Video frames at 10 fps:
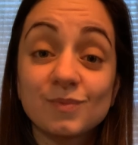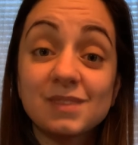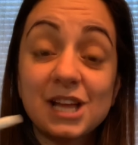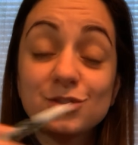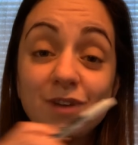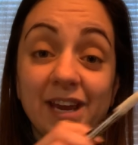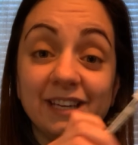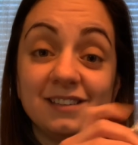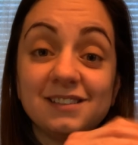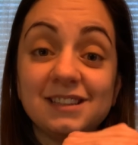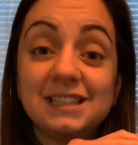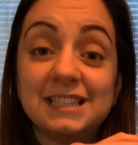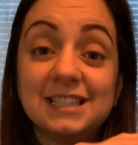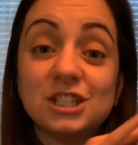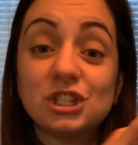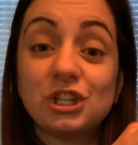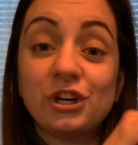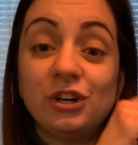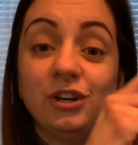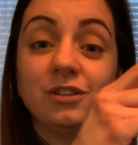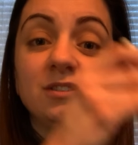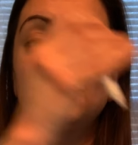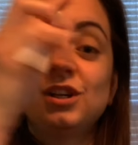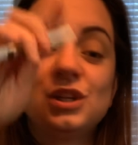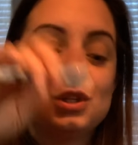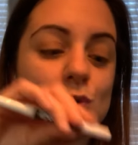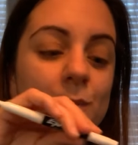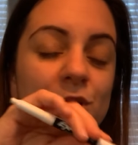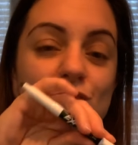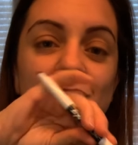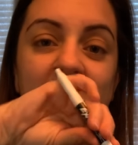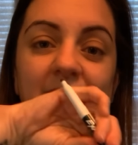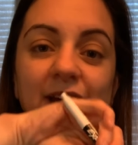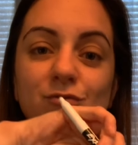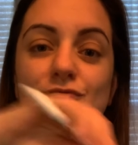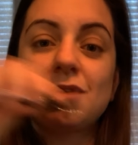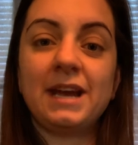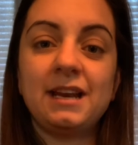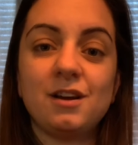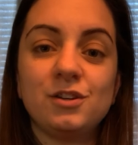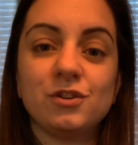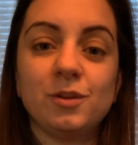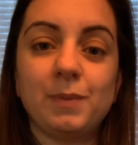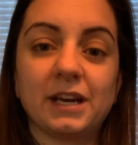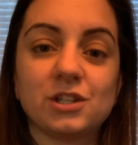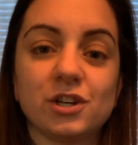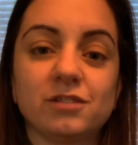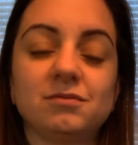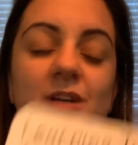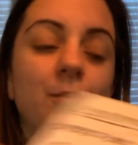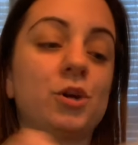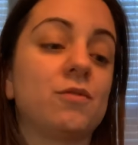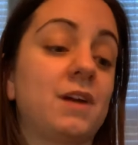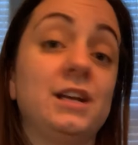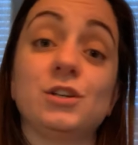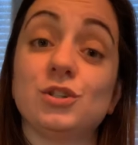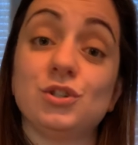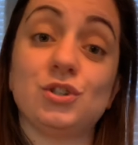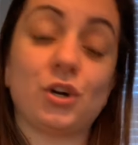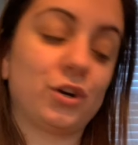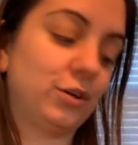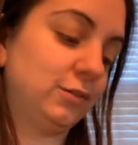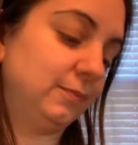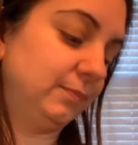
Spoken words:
That's right. This is a circle. So I'm going to write that right under the picture. I'm going to write circle.